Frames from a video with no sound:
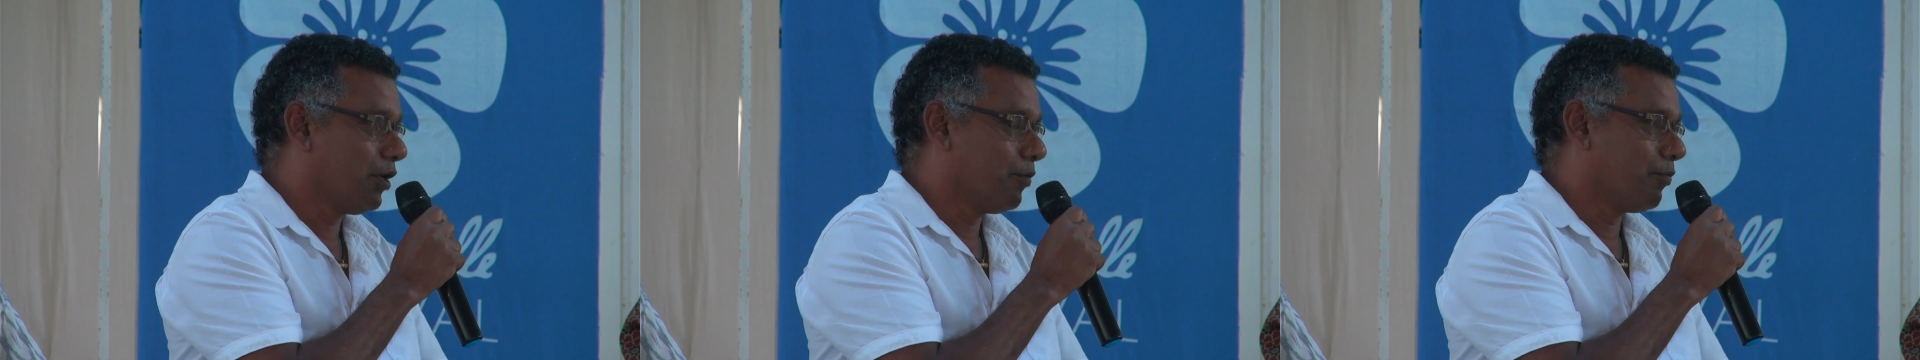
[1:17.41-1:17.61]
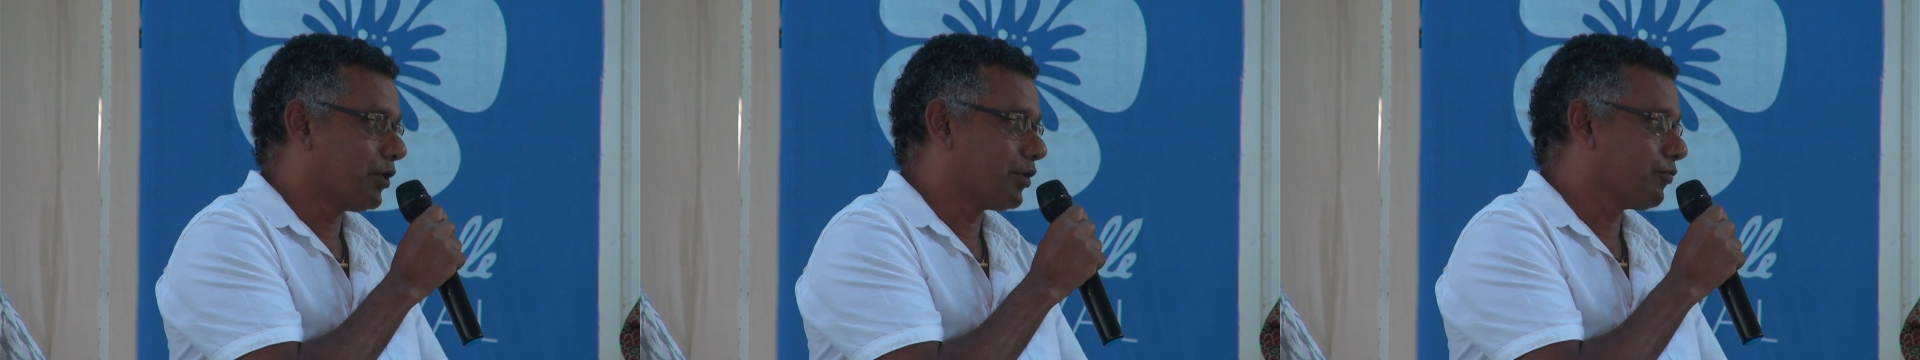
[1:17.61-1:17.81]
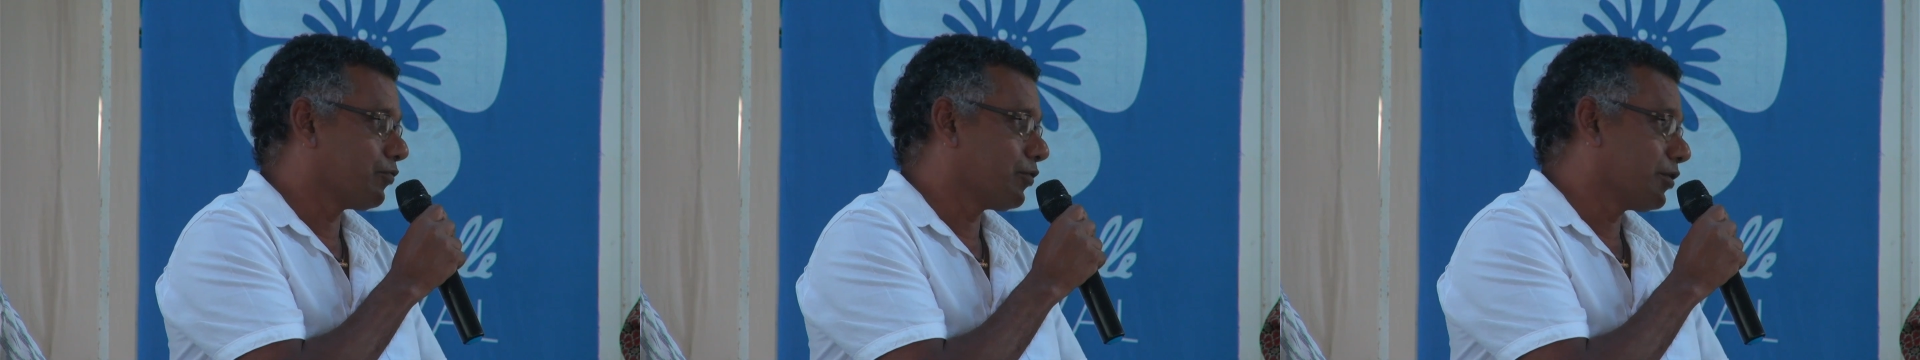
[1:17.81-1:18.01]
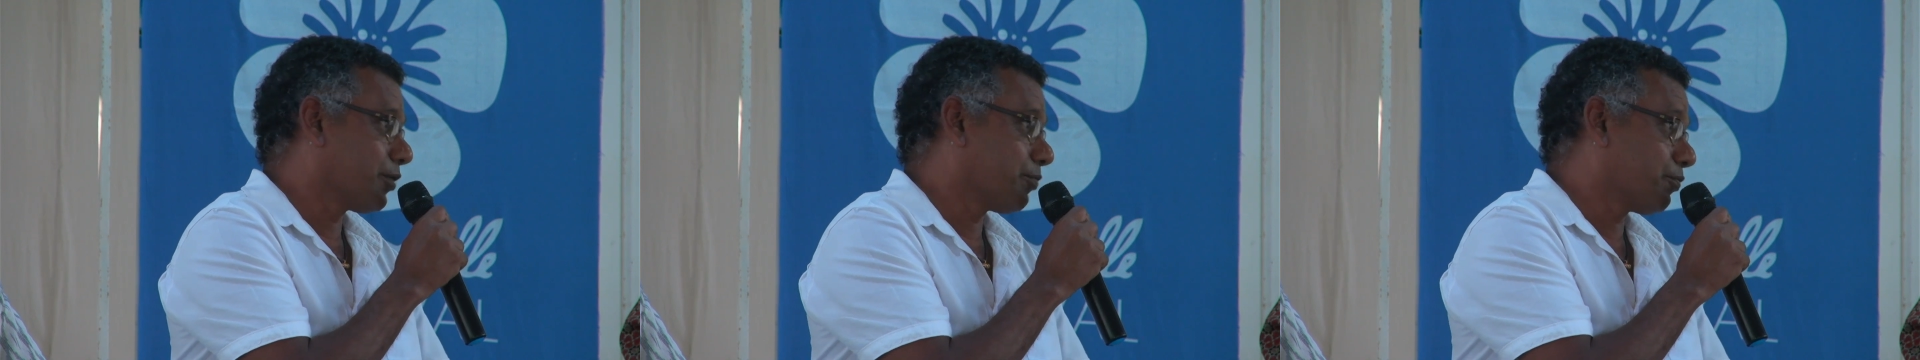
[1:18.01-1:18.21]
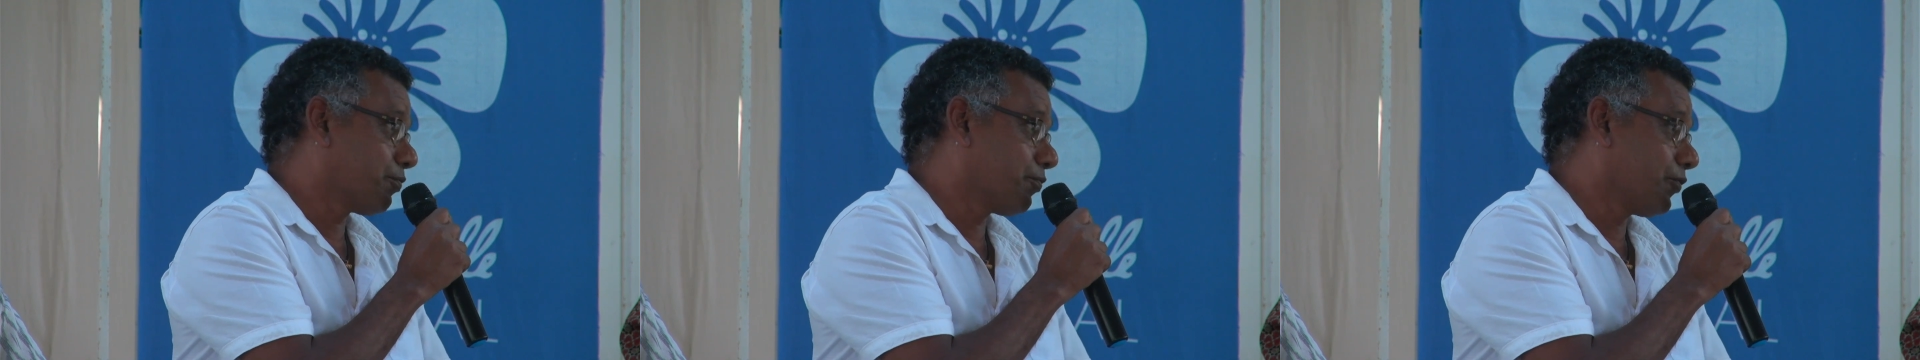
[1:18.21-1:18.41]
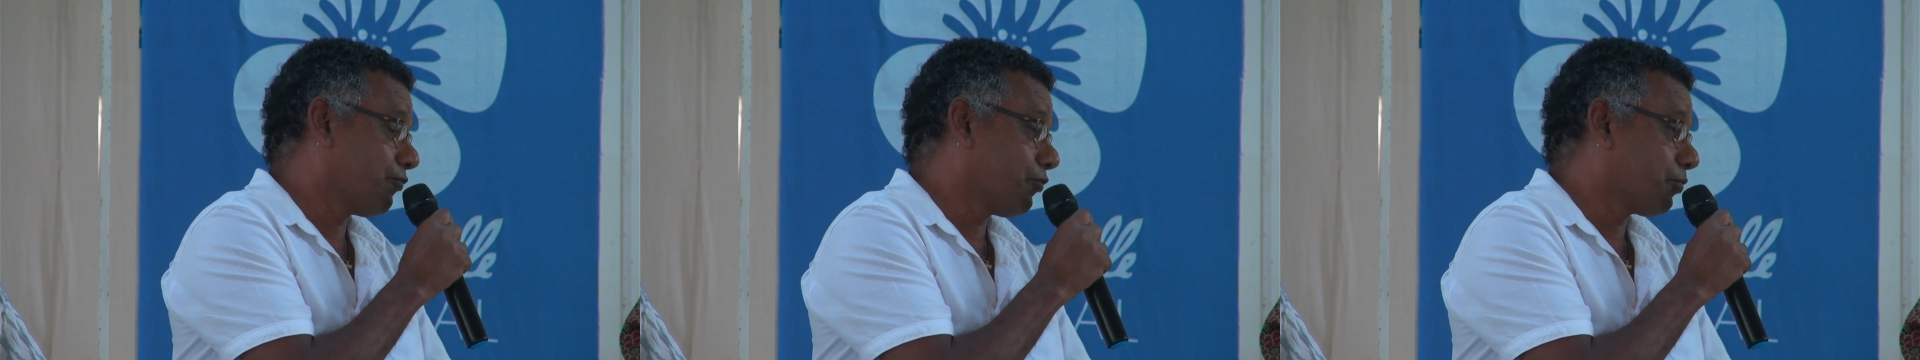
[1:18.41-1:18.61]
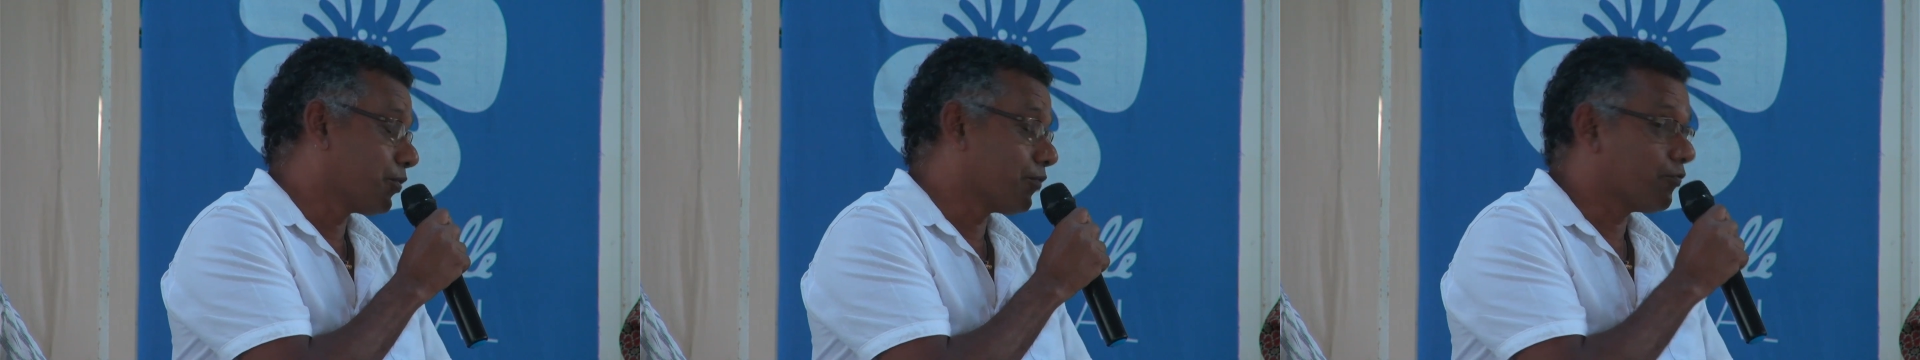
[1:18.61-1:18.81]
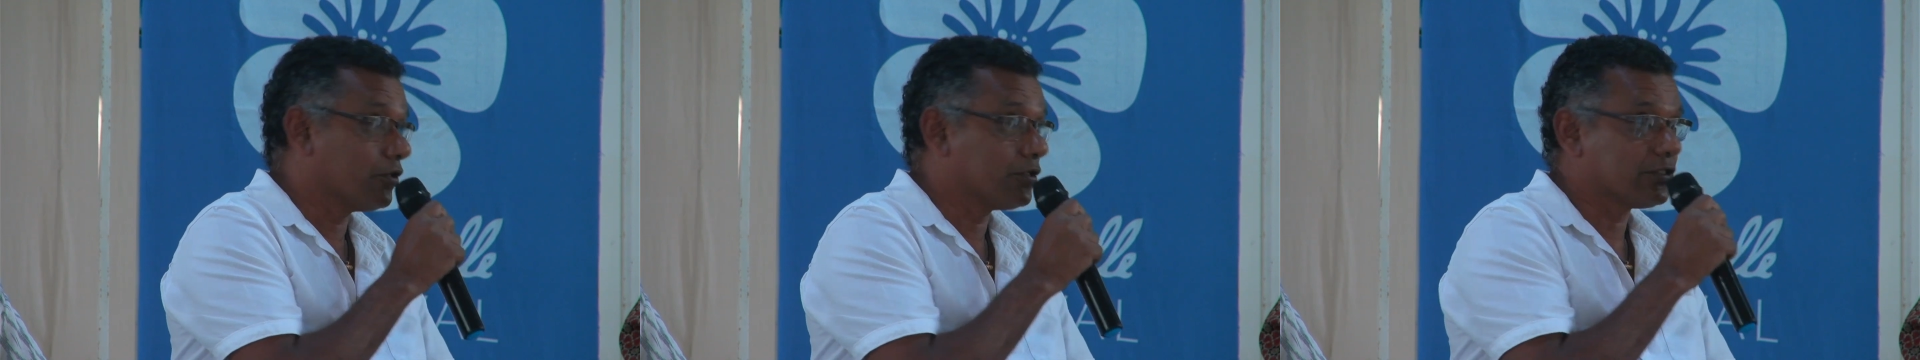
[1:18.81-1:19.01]
but if you
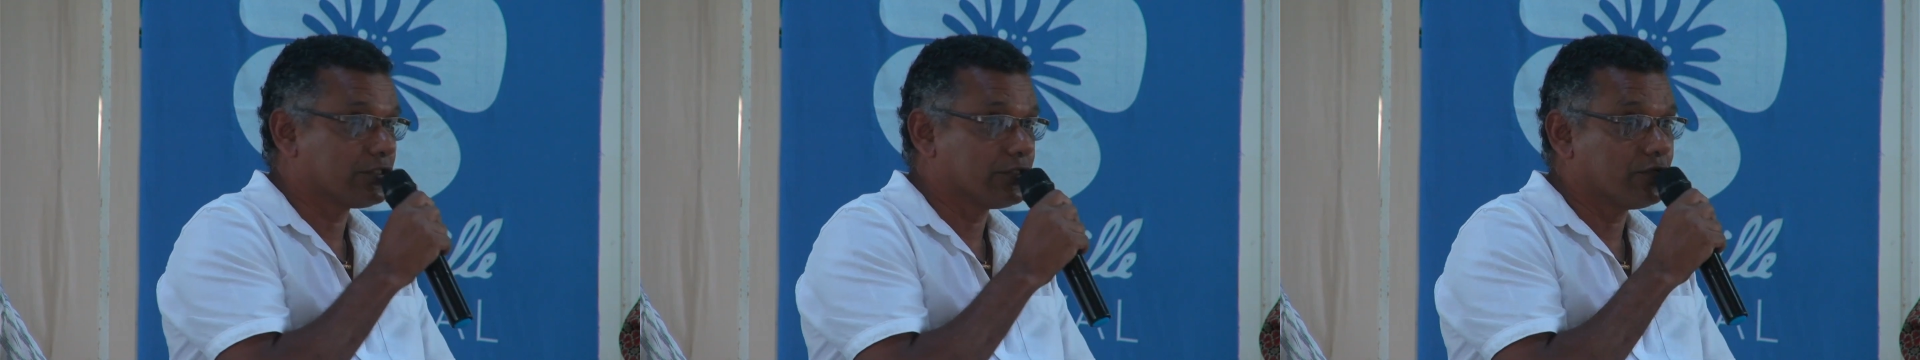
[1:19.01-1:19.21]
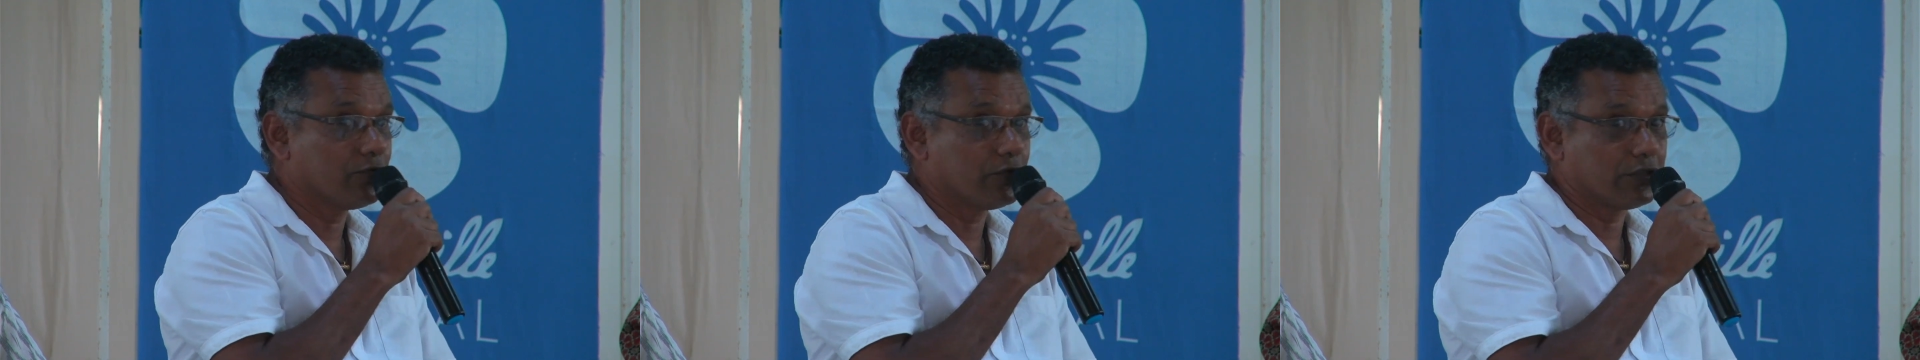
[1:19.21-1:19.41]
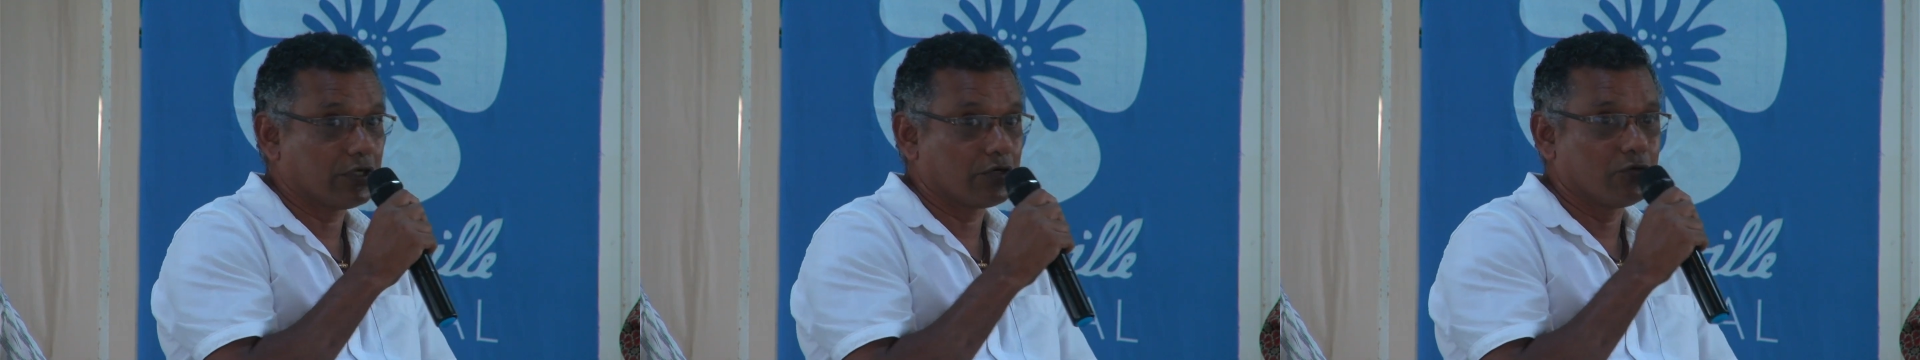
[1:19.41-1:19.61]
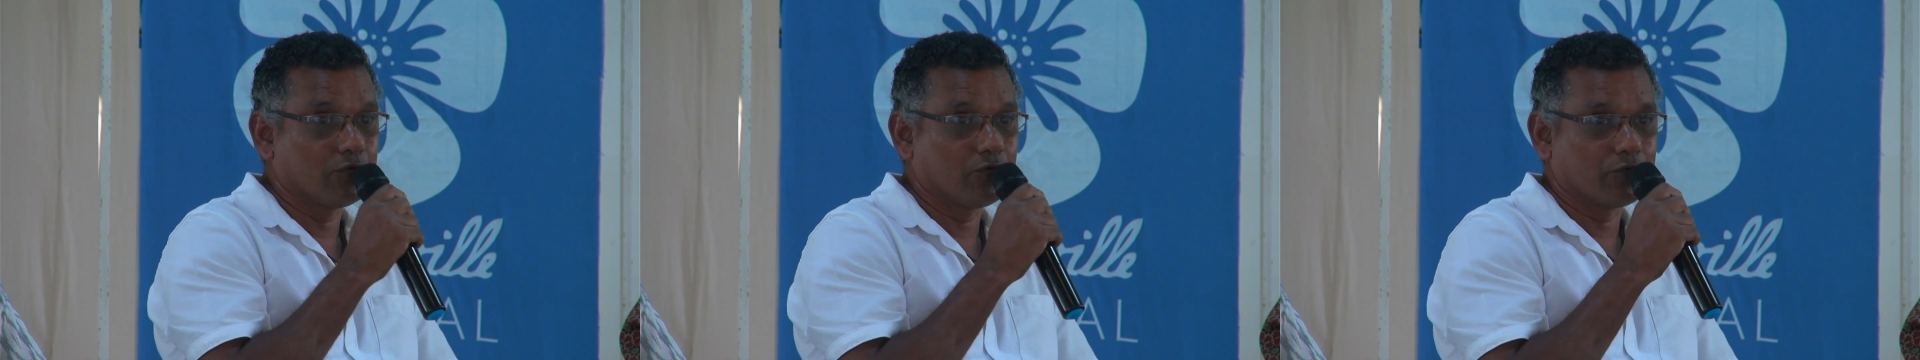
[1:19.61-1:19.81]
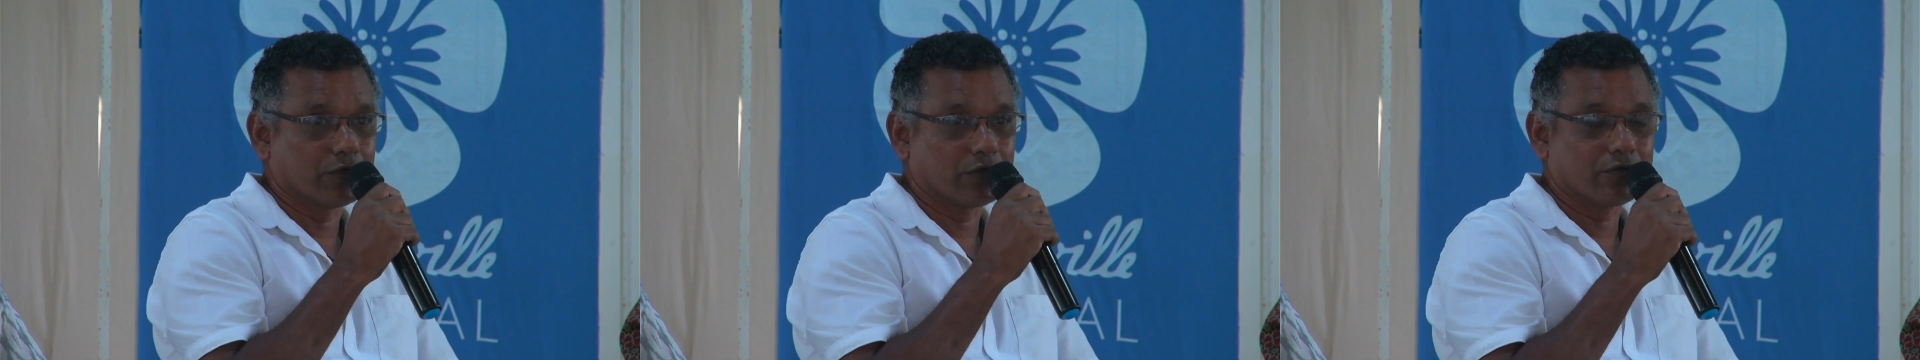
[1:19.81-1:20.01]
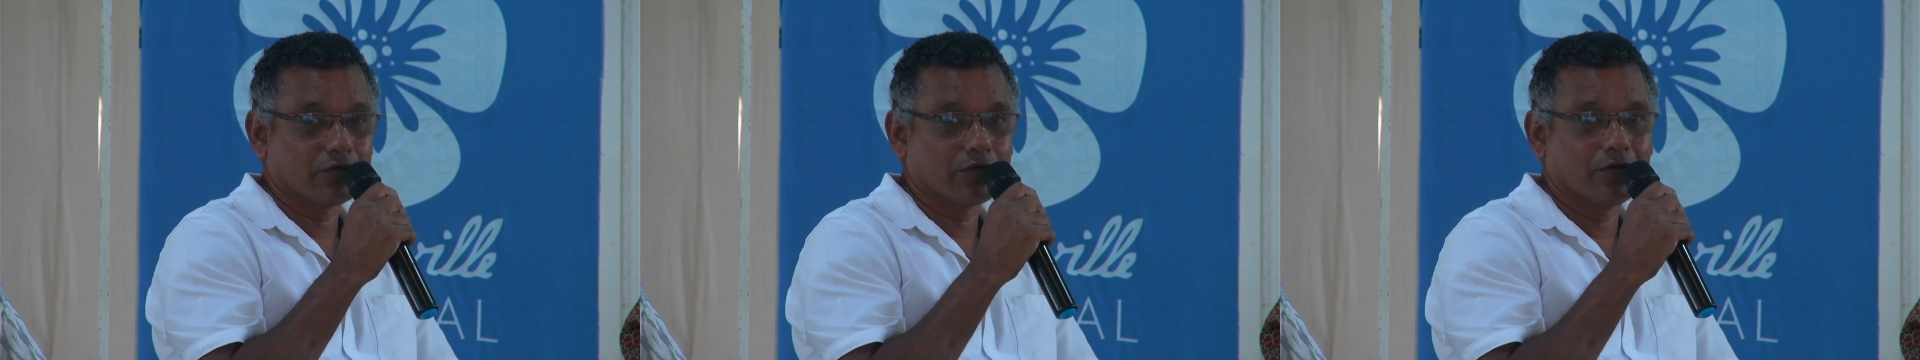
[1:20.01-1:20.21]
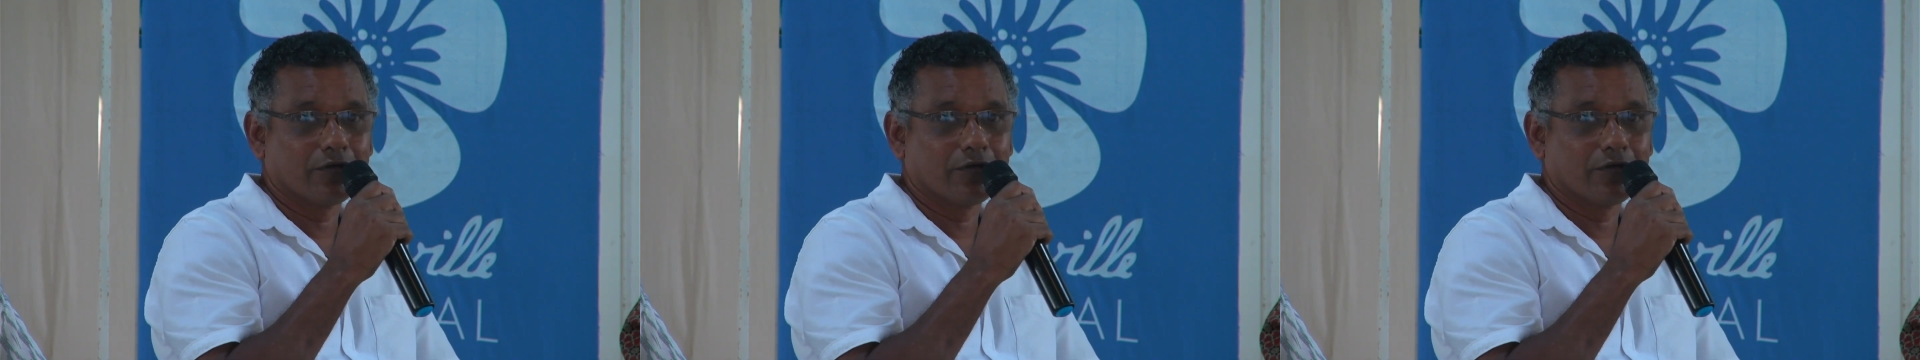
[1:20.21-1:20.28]
prefer to sit with the goodwill,